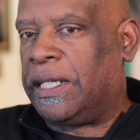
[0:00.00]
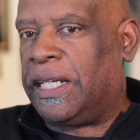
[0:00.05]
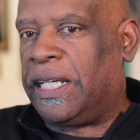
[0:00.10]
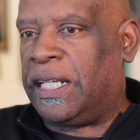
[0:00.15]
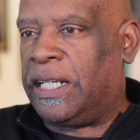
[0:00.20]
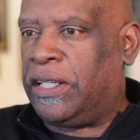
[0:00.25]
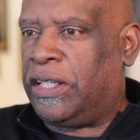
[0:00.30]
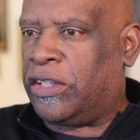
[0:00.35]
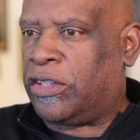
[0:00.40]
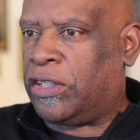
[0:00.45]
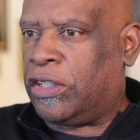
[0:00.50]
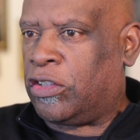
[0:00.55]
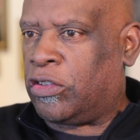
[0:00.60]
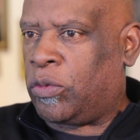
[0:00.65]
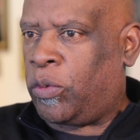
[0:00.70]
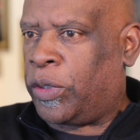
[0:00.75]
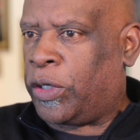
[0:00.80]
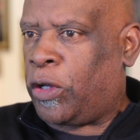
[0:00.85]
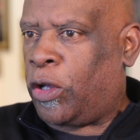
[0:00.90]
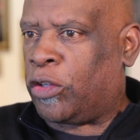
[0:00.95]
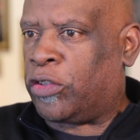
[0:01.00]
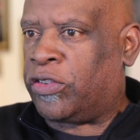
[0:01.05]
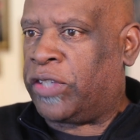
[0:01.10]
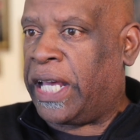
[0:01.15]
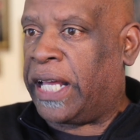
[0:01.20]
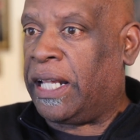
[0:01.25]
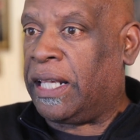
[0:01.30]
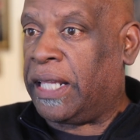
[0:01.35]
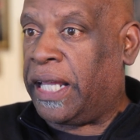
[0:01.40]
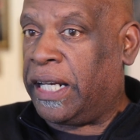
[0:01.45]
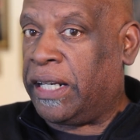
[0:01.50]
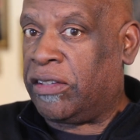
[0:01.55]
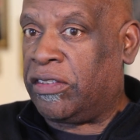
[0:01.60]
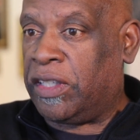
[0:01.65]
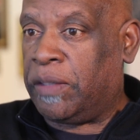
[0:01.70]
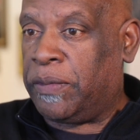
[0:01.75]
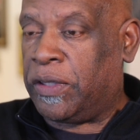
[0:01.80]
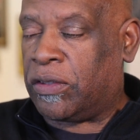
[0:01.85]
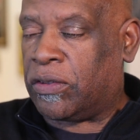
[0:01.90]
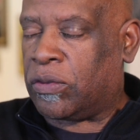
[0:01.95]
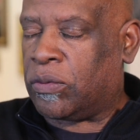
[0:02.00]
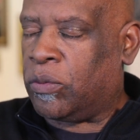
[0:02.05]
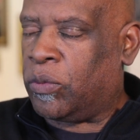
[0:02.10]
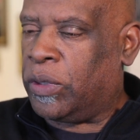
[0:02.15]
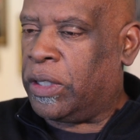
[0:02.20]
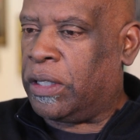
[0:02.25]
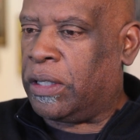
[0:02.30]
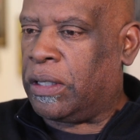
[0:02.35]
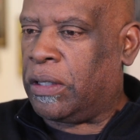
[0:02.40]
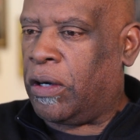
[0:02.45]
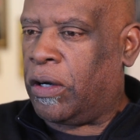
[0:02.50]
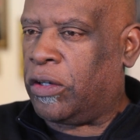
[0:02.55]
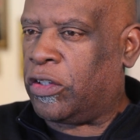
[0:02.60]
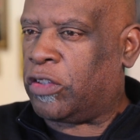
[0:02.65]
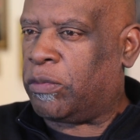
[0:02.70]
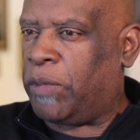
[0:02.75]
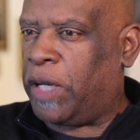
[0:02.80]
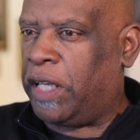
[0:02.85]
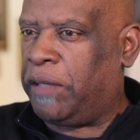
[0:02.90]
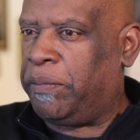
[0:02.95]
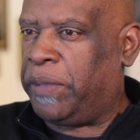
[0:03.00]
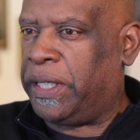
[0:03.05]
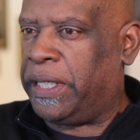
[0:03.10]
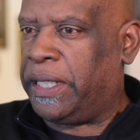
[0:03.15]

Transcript: In addition, there's what we call satellite exhibits, where artists might